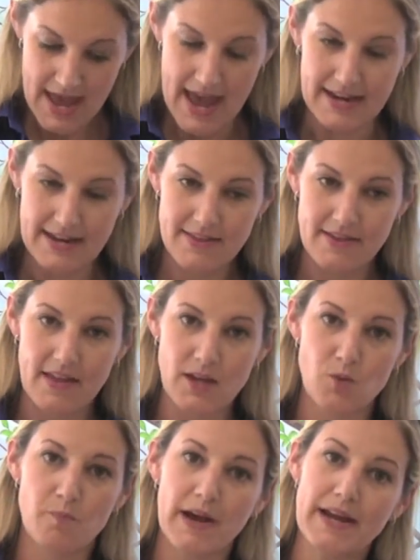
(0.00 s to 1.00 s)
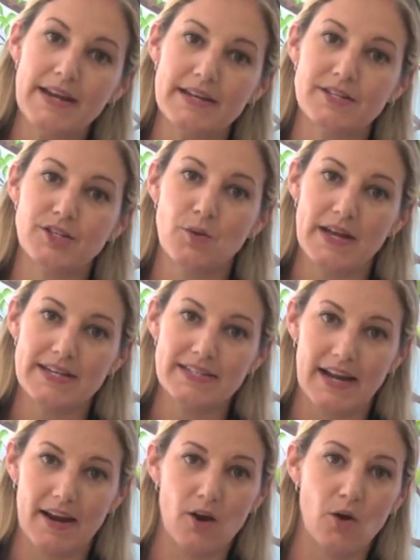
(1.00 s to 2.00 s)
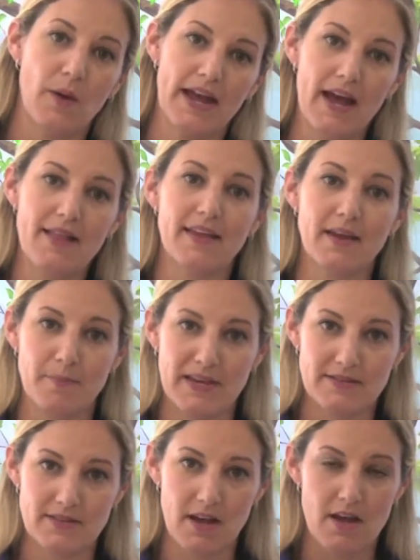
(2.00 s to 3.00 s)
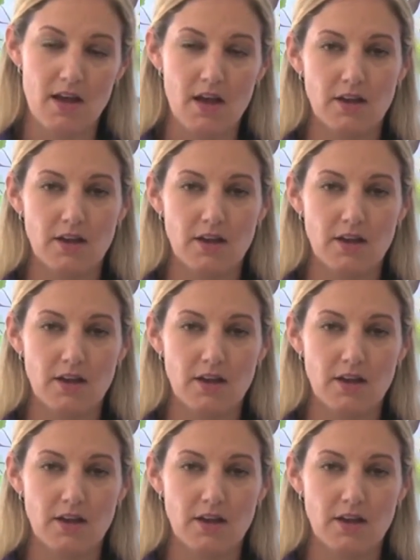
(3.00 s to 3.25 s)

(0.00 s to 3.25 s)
Anything that you bite into and tear away at, like pizza,